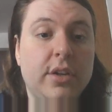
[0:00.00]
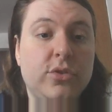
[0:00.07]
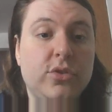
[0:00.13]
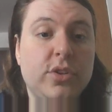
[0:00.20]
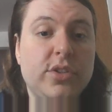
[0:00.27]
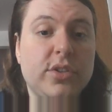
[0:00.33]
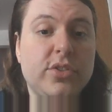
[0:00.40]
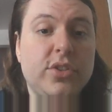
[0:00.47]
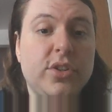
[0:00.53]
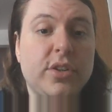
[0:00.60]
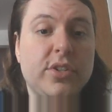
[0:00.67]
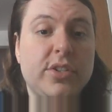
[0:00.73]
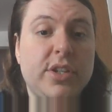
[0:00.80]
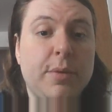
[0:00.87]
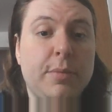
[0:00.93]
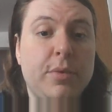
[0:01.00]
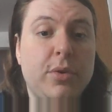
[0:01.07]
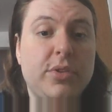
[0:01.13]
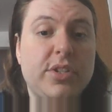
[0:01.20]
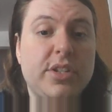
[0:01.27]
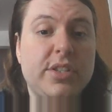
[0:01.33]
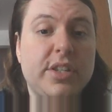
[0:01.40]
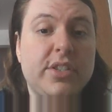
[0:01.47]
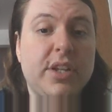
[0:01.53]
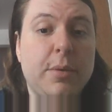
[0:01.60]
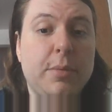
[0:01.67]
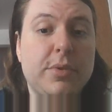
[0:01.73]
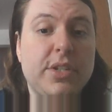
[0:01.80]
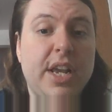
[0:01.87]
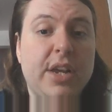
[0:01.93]
John starts to talk to Sam and notices that
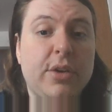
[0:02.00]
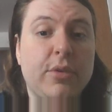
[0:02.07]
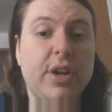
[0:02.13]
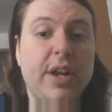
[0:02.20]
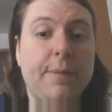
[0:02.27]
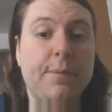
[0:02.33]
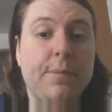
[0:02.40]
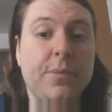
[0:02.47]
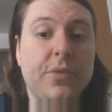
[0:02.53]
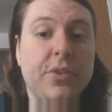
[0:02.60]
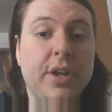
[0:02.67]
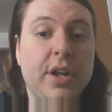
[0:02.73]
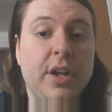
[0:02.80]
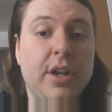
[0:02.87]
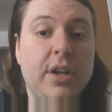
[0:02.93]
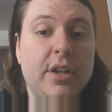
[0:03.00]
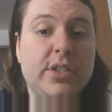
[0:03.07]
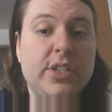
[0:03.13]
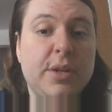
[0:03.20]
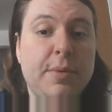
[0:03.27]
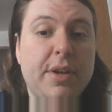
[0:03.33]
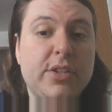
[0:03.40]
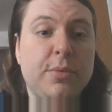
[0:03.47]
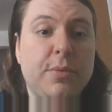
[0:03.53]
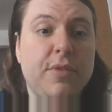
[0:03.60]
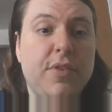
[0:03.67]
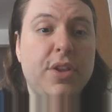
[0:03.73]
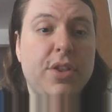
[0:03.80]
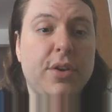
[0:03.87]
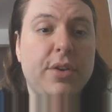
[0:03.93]
Sam is angry. Sam asks him if
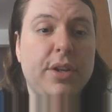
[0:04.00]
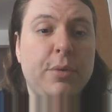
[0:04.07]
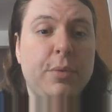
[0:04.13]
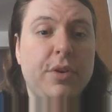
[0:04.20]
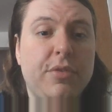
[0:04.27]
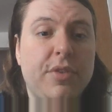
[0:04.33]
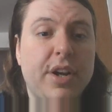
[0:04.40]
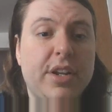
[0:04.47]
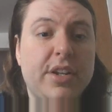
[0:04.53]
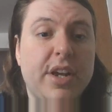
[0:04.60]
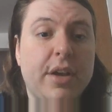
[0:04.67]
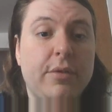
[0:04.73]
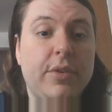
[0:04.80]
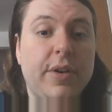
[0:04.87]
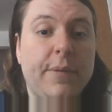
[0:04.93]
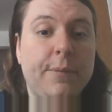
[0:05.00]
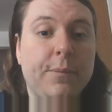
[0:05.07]
he thought he wouldn't find out.